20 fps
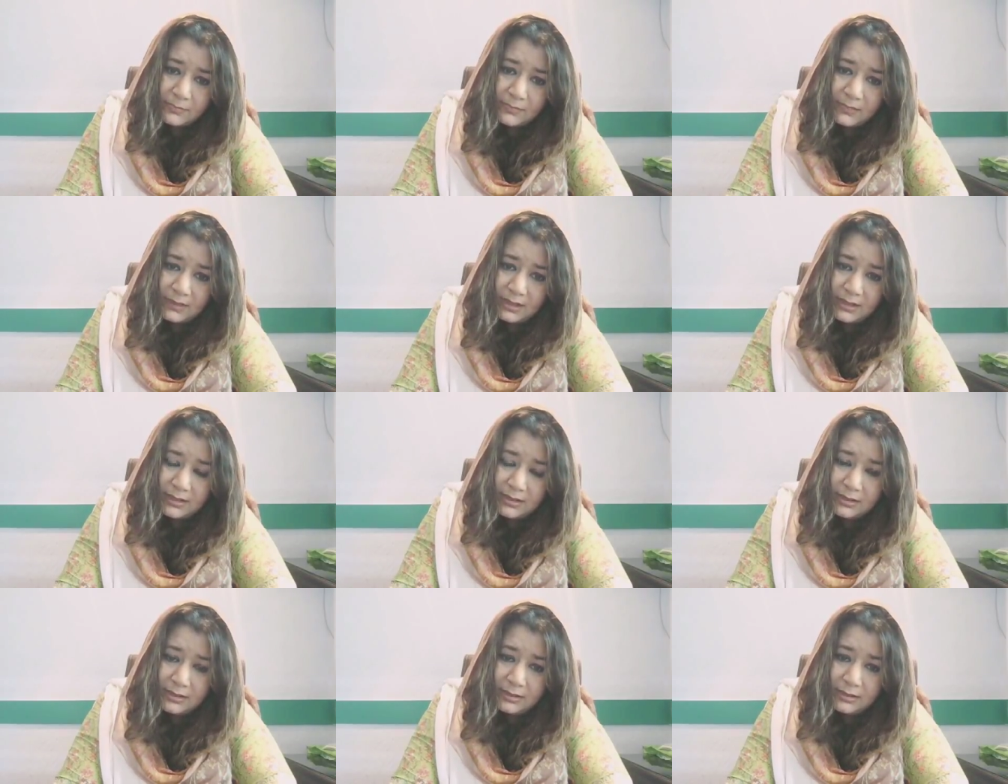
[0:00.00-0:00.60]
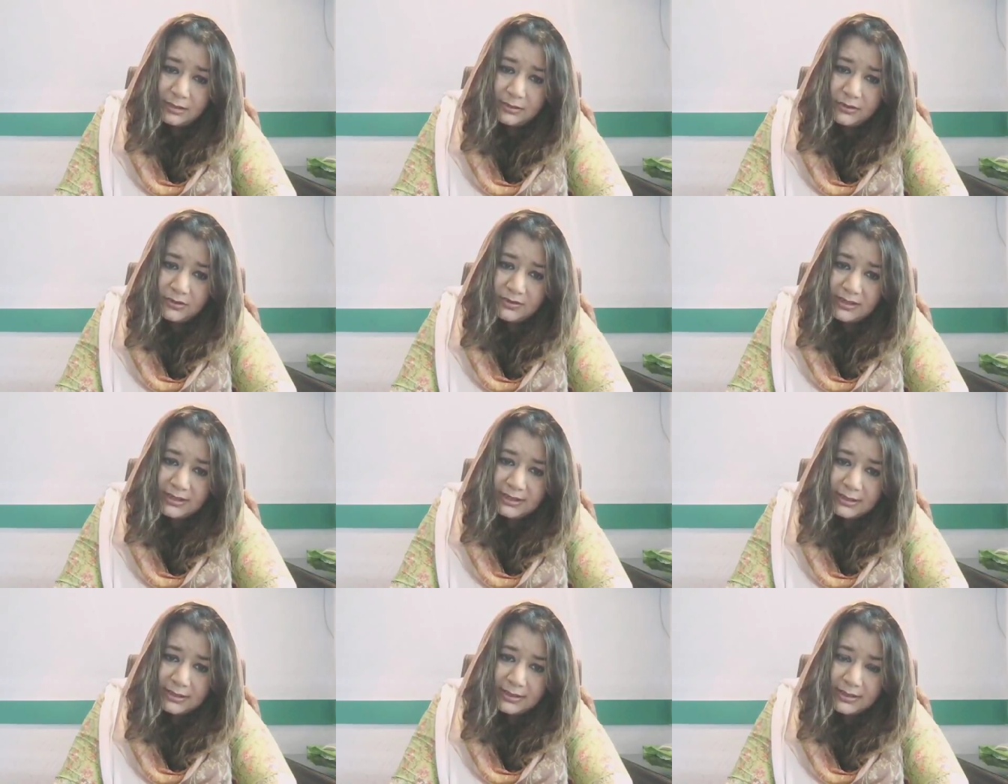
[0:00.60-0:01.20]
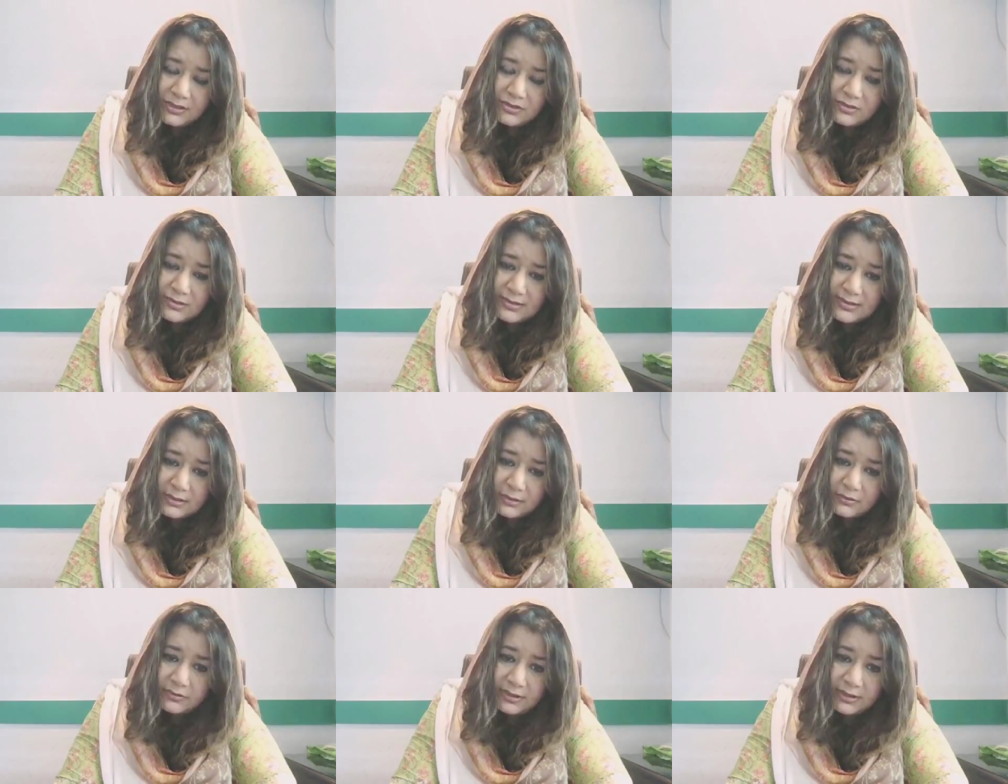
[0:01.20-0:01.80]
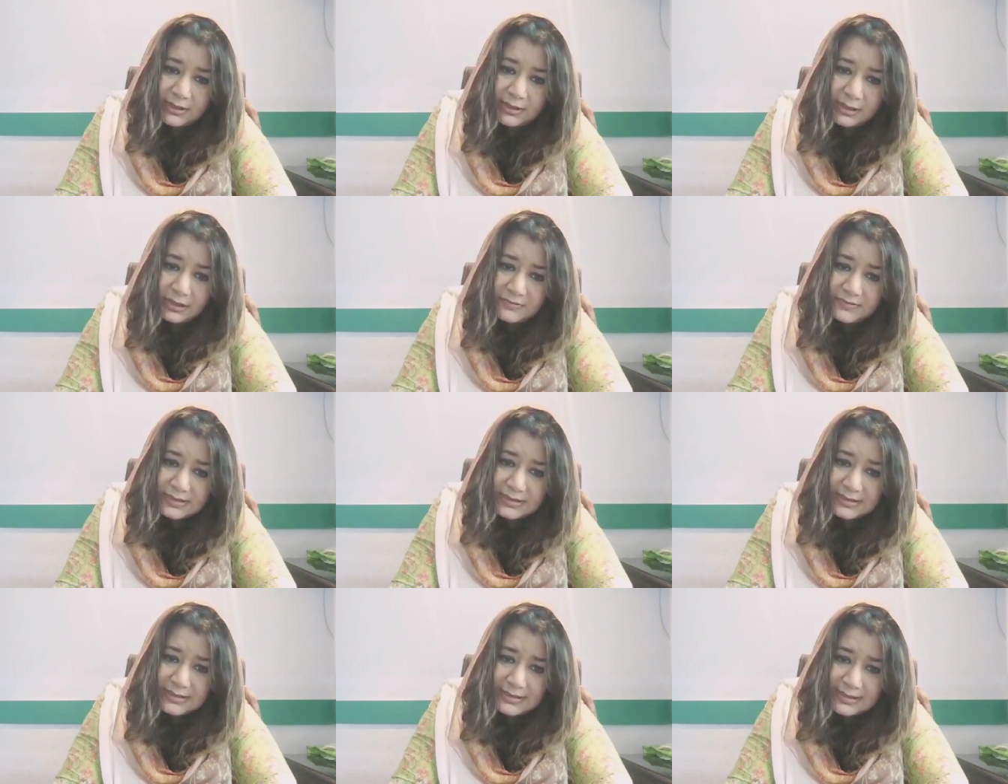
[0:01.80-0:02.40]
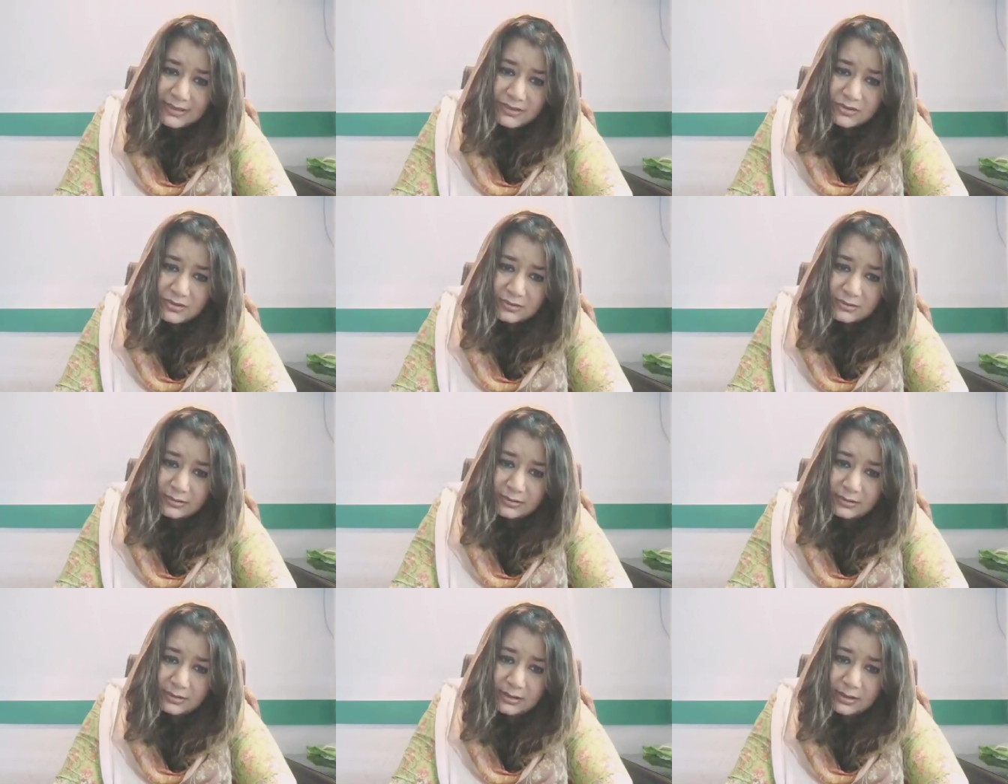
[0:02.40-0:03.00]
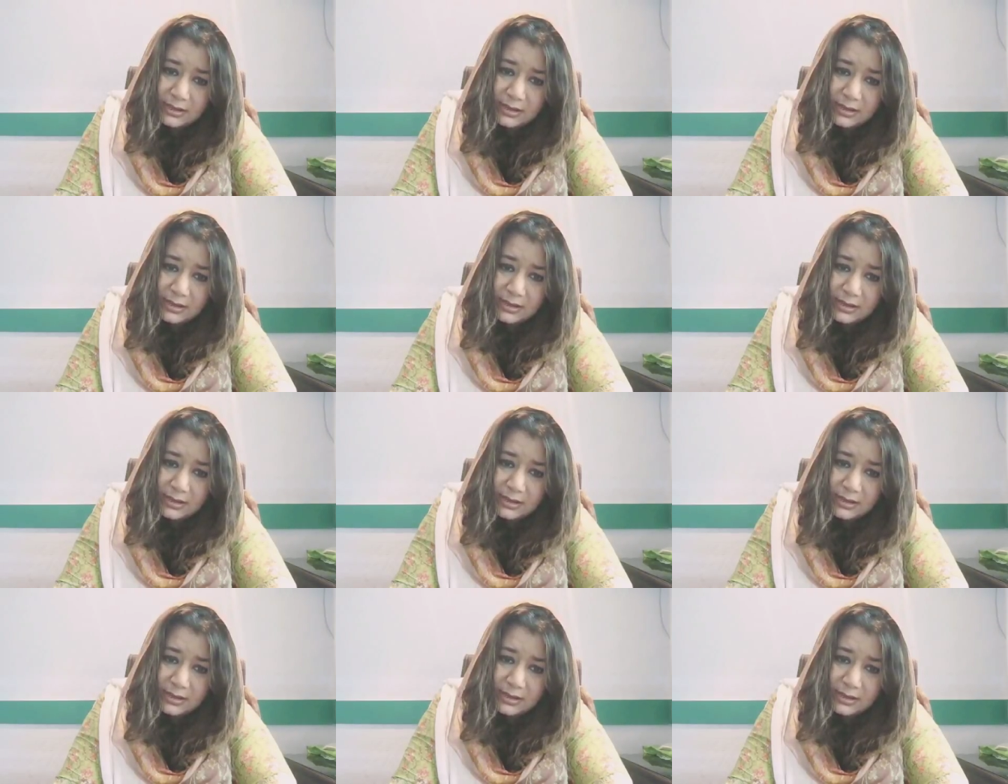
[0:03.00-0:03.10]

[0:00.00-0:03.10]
in the United Nations Security Council session?